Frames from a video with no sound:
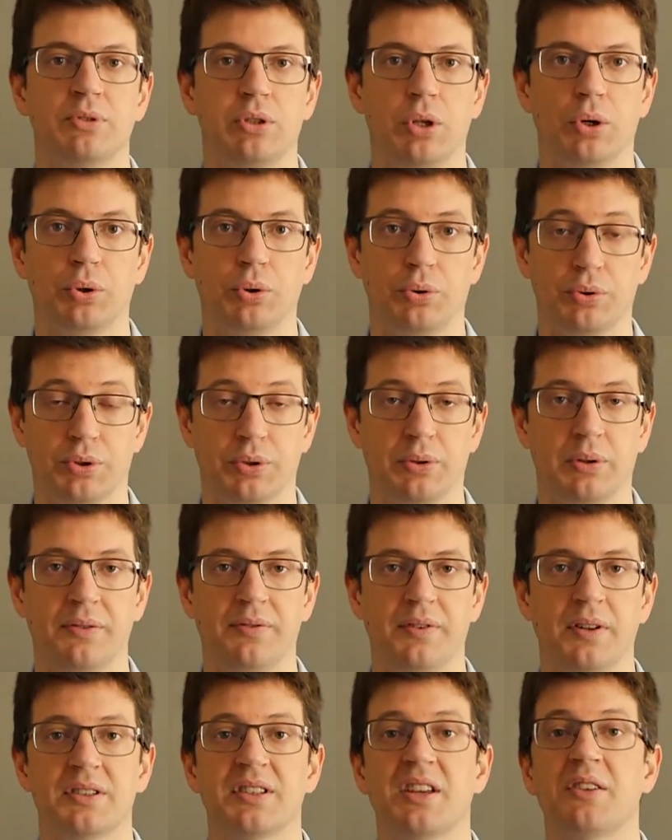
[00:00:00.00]
Low-Code School
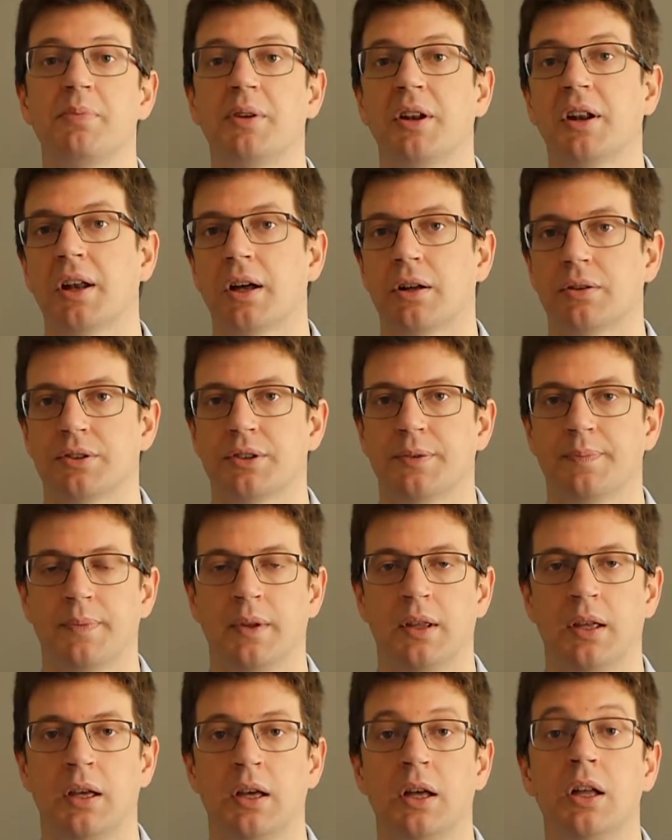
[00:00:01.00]
events have been announced.
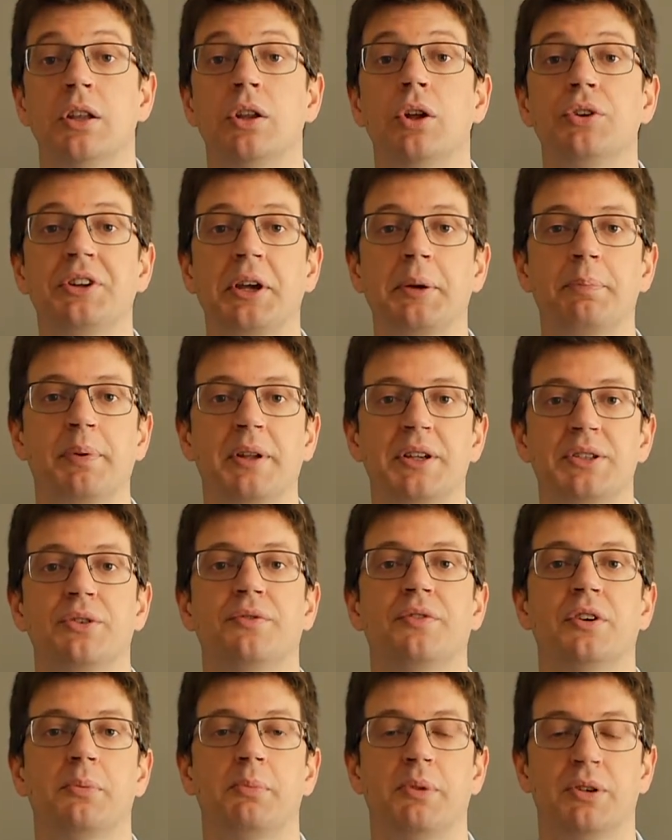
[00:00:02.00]
They'll take place
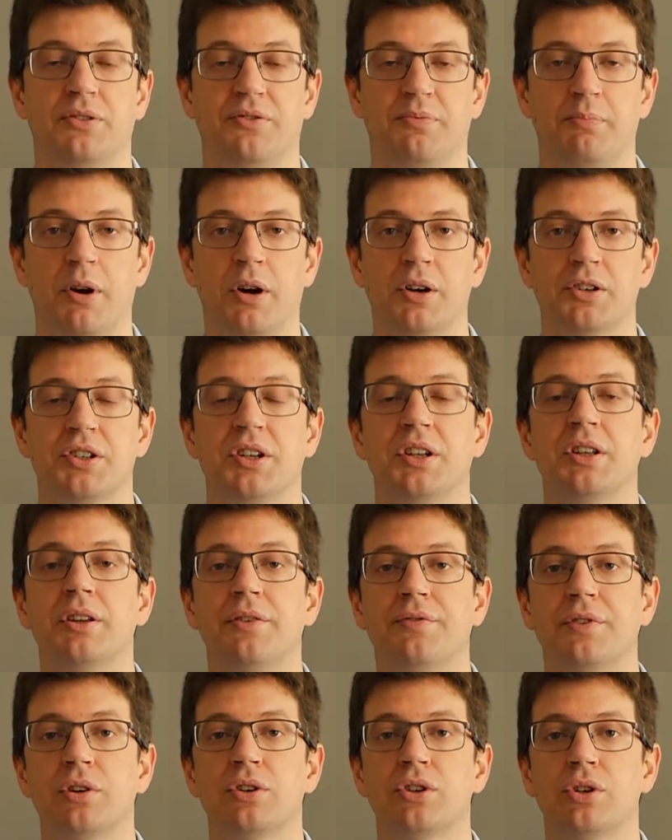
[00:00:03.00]
over the month of March in
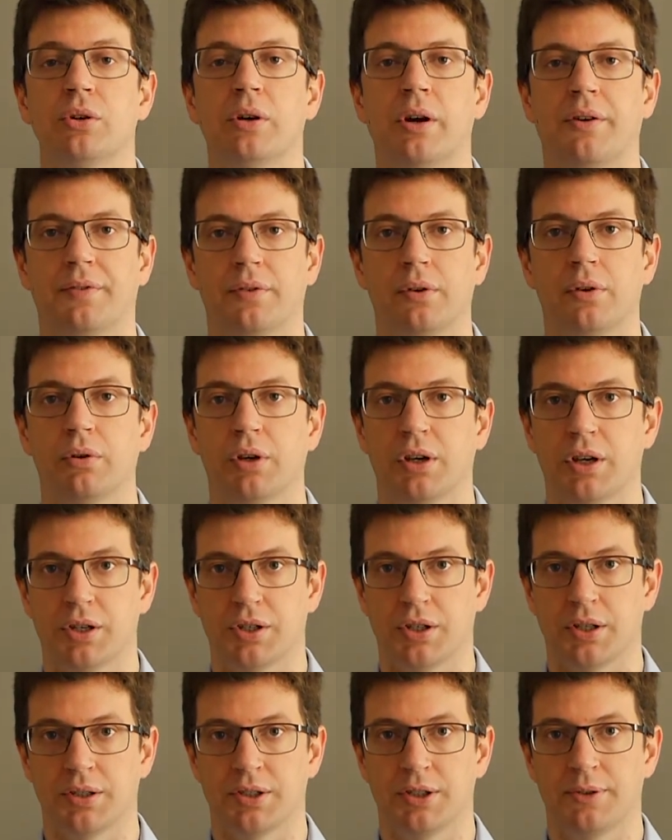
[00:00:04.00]
different geographical
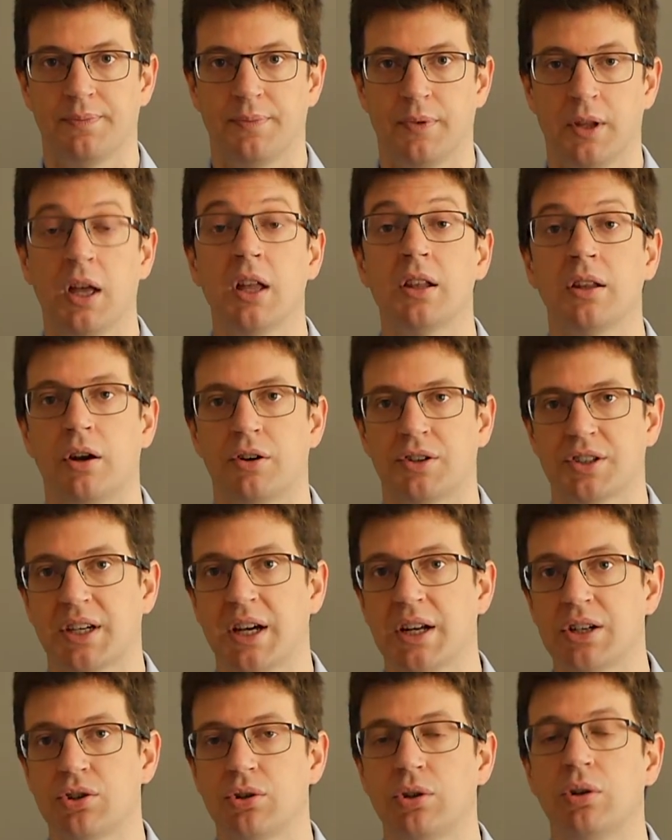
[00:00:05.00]
locations. Their
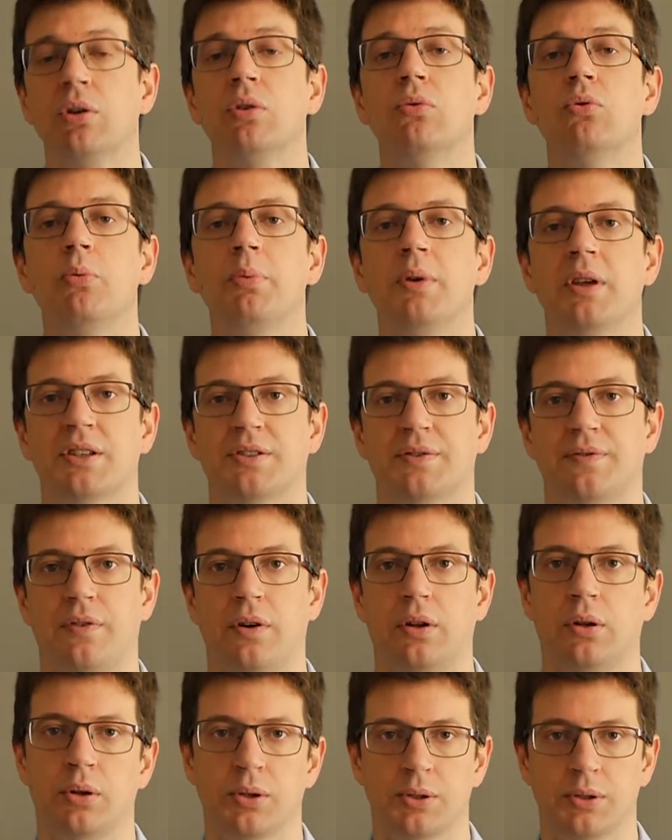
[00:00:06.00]
schedule will be as
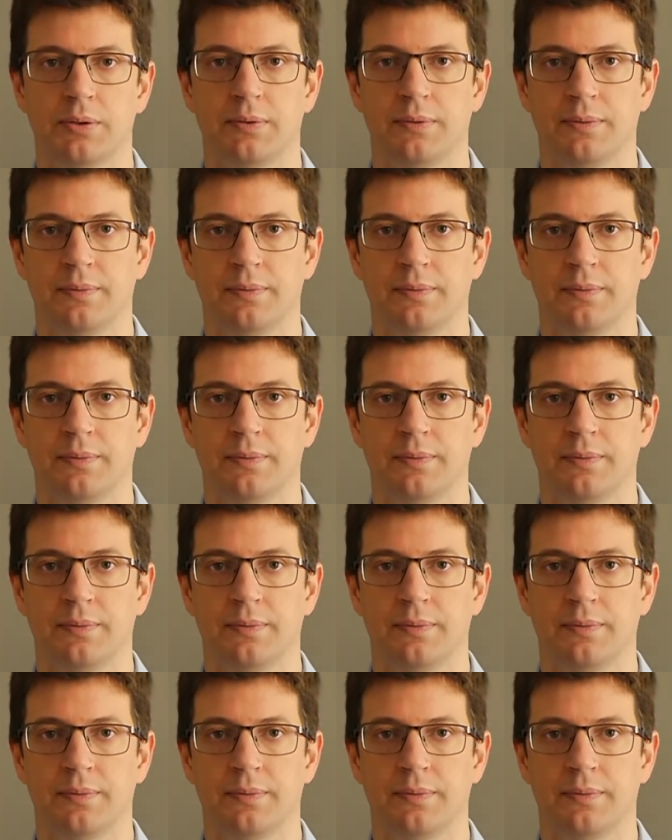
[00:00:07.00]
follows.